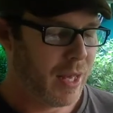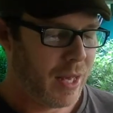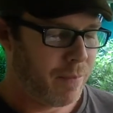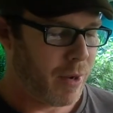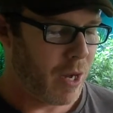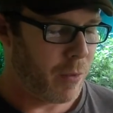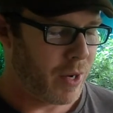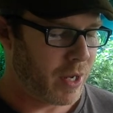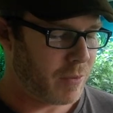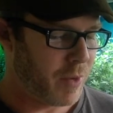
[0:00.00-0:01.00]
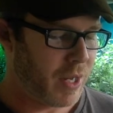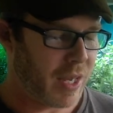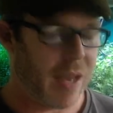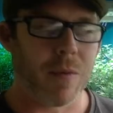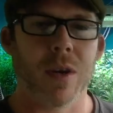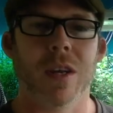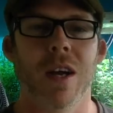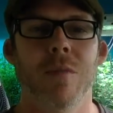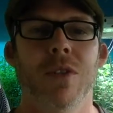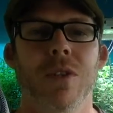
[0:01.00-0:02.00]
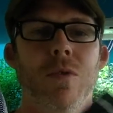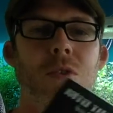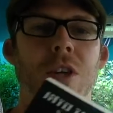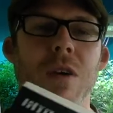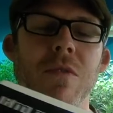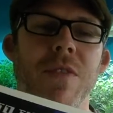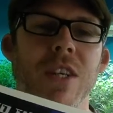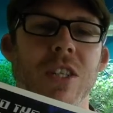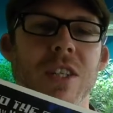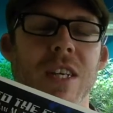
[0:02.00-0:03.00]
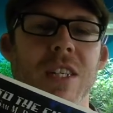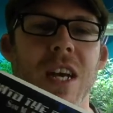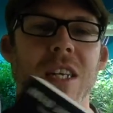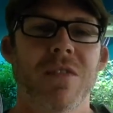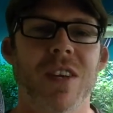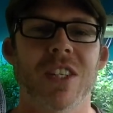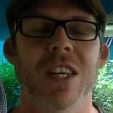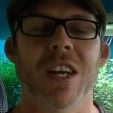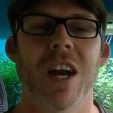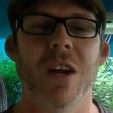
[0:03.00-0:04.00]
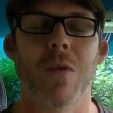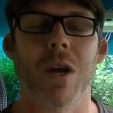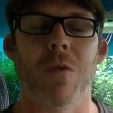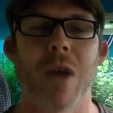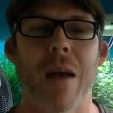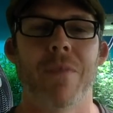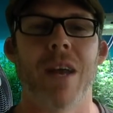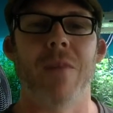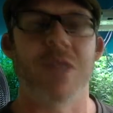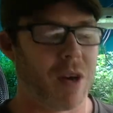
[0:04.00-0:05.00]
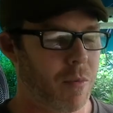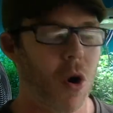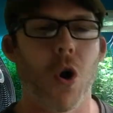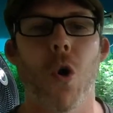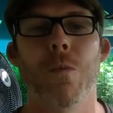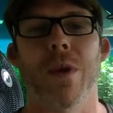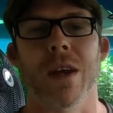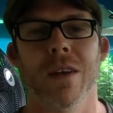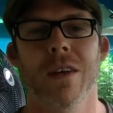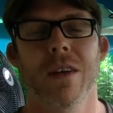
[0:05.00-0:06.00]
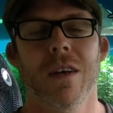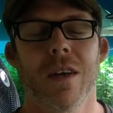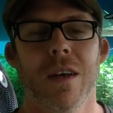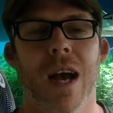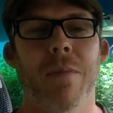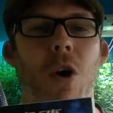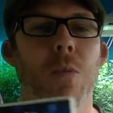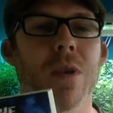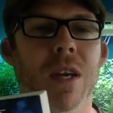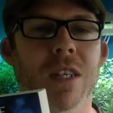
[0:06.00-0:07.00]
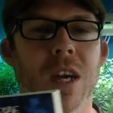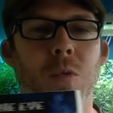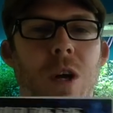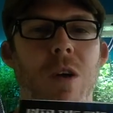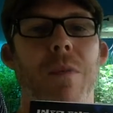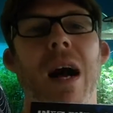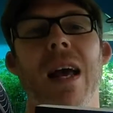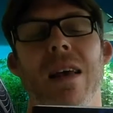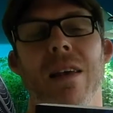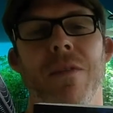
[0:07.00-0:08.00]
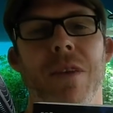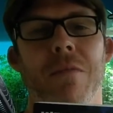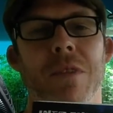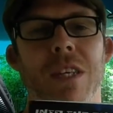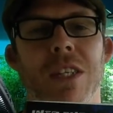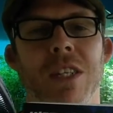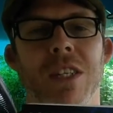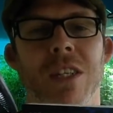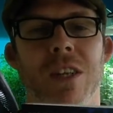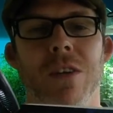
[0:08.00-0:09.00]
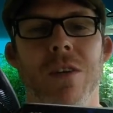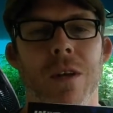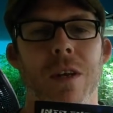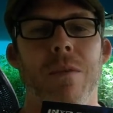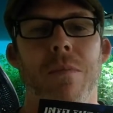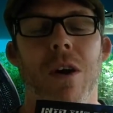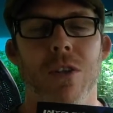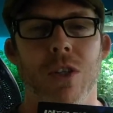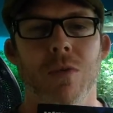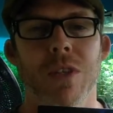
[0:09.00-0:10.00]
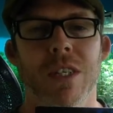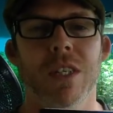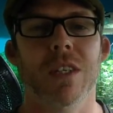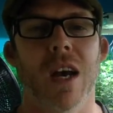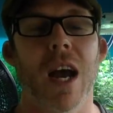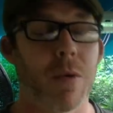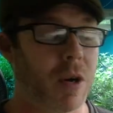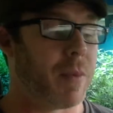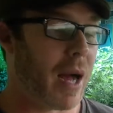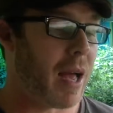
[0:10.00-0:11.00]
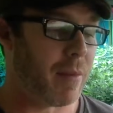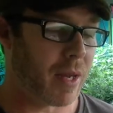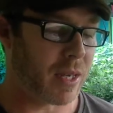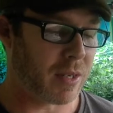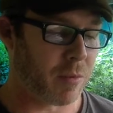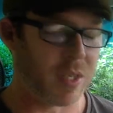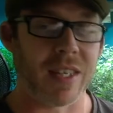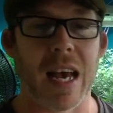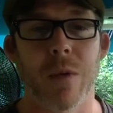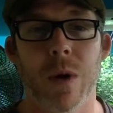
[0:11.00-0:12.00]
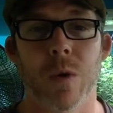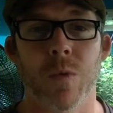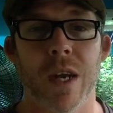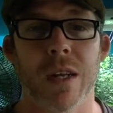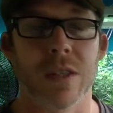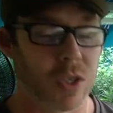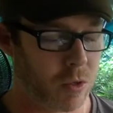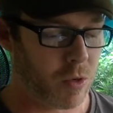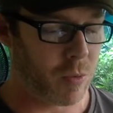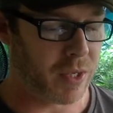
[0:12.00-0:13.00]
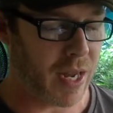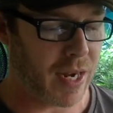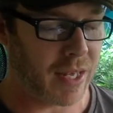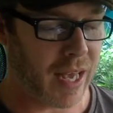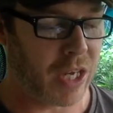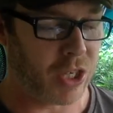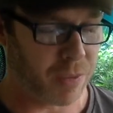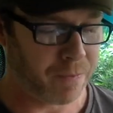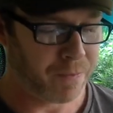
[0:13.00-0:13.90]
But when it comes to genre fiction like science fiction, I kind of want it wrapped up. So I'm hoping because I will buy it. If he releases another part 2 of this, I will buy it because it was that well written and the story was that engaging.